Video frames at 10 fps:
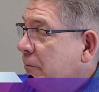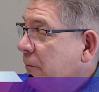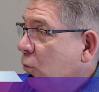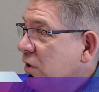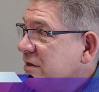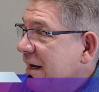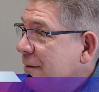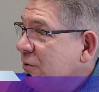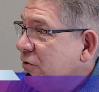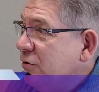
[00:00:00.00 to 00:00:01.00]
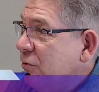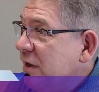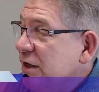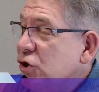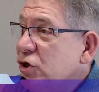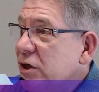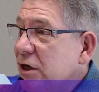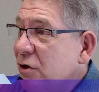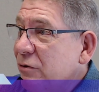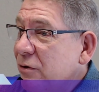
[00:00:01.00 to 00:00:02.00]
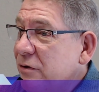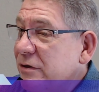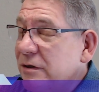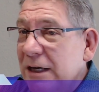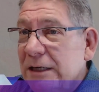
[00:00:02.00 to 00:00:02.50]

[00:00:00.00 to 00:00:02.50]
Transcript: was able to engineer through the state